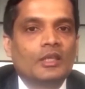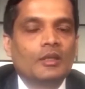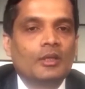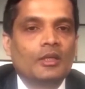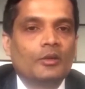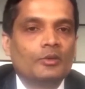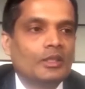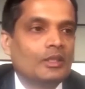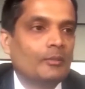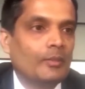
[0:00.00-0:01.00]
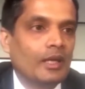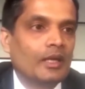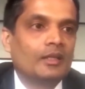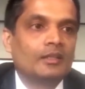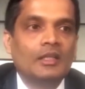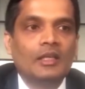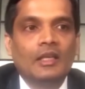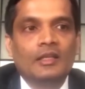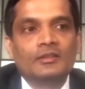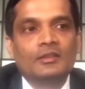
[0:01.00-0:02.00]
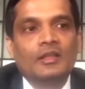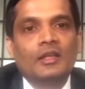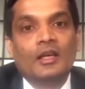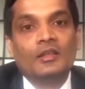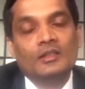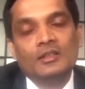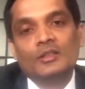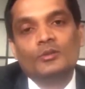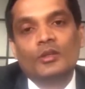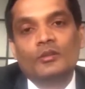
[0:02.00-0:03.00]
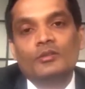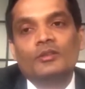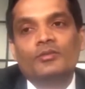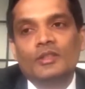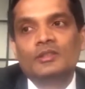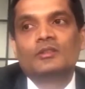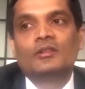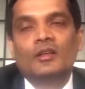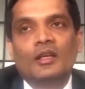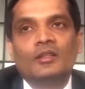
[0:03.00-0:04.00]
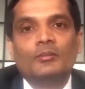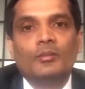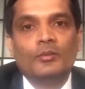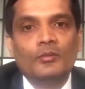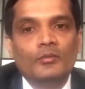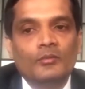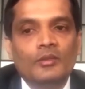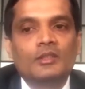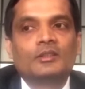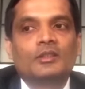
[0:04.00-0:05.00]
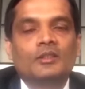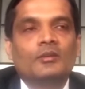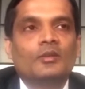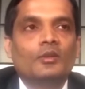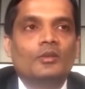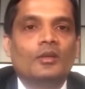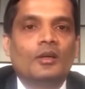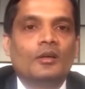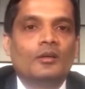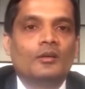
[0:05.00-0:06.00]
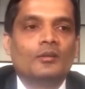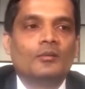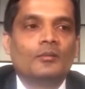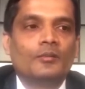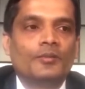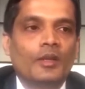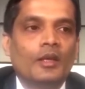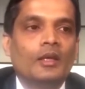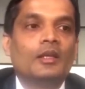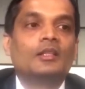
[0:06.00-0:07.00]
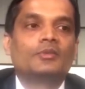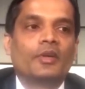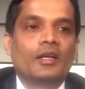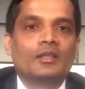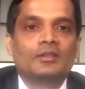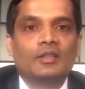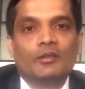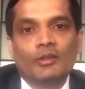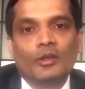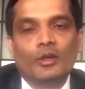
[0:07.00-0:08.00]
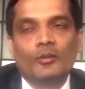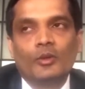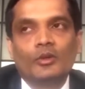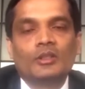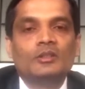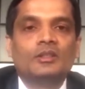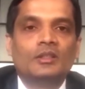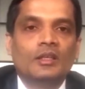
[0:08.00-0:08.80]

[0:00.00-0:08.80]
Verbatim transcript: Nicotine in the smoke or in tobacco will have a special affinity for these micropores at the bone and disc junction,